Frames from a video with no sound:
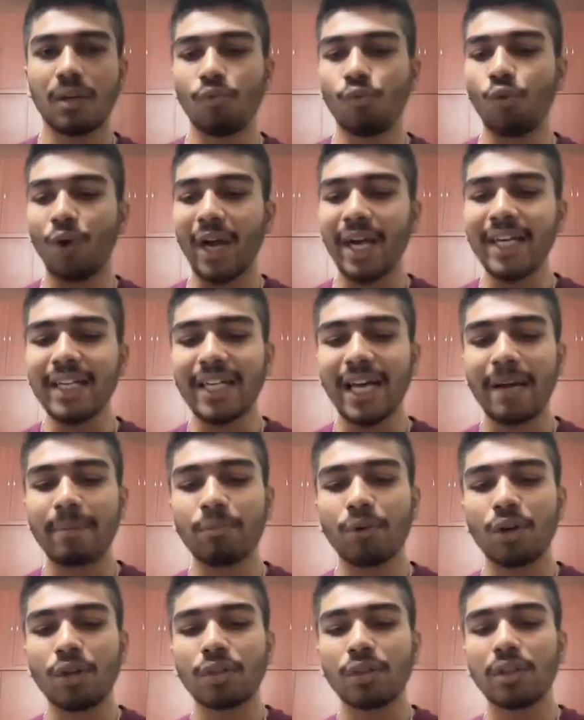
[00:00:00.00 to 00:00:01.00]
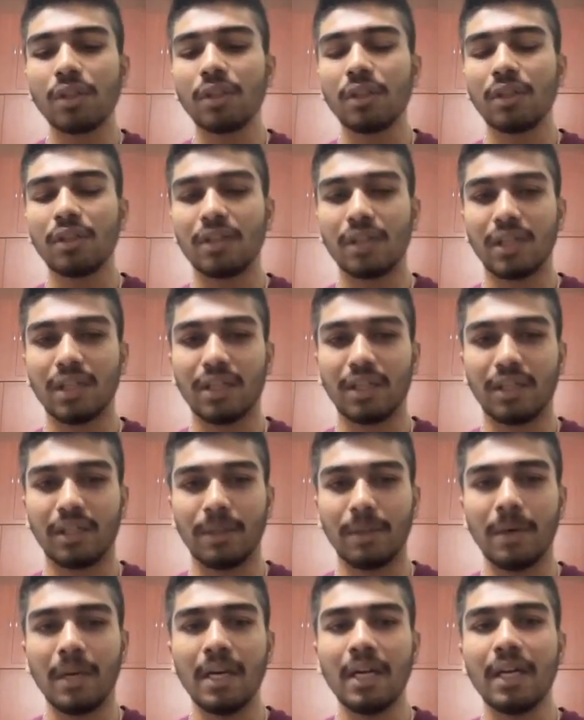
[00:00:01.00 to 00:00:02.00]
White, I'm not
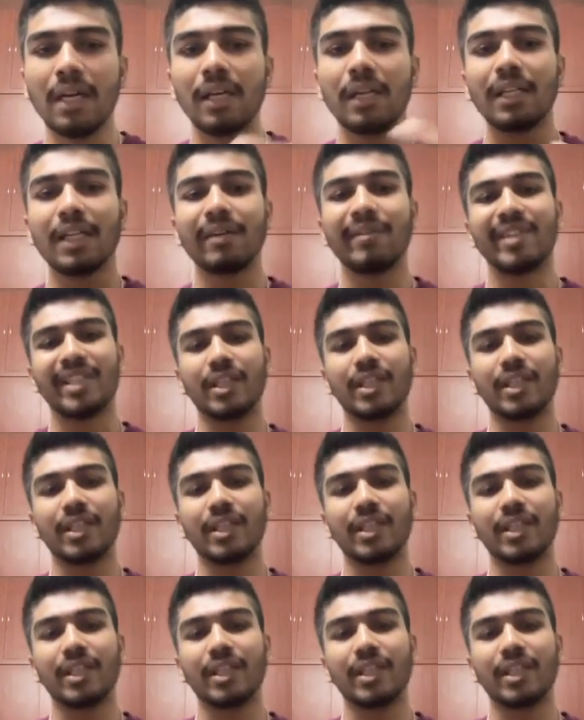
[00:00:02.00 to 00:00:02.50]
gonna give it